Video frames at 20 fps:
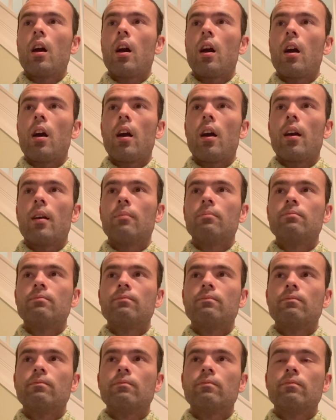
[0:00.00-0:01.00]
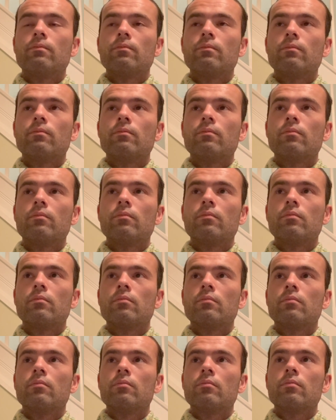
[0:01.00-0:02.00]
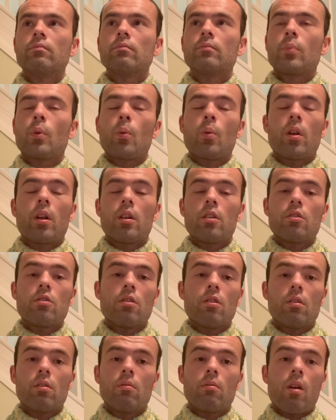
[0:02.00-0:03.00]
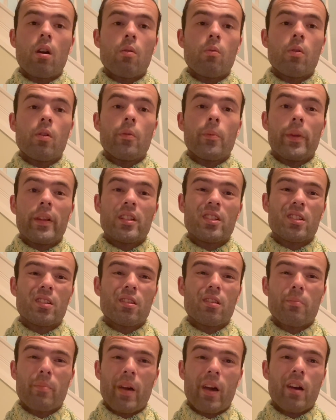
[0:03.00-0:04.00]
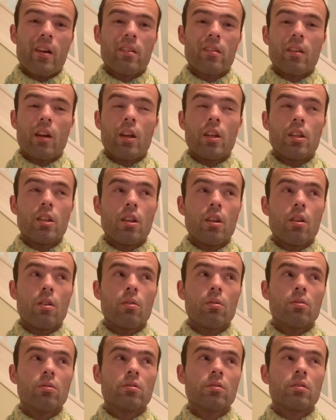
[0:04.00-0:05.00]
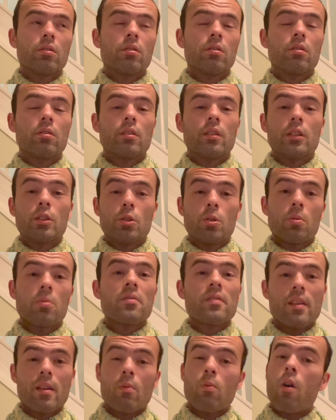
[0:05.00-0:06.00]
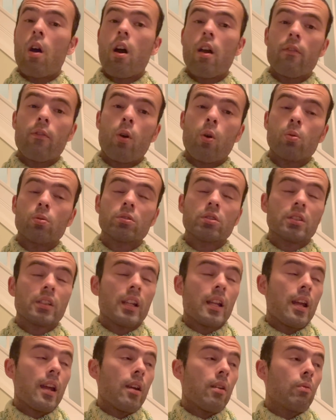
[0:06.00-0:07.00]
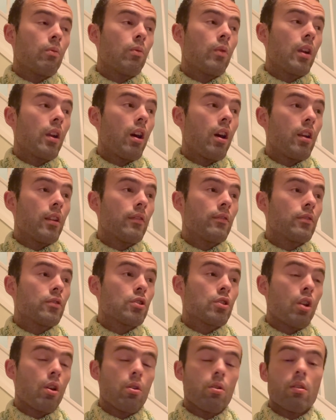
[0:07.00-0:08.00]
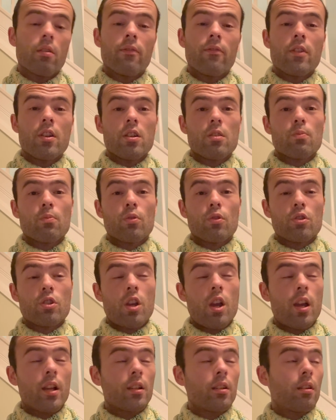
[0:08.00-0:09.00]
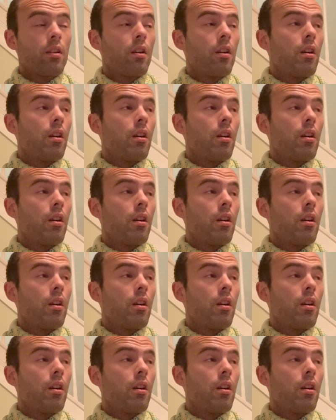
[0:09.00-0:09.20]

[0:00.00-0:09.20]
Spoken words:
But when I do, I will mention the pattern that I used, and you'll see what I've altered in it when I show you the finished project.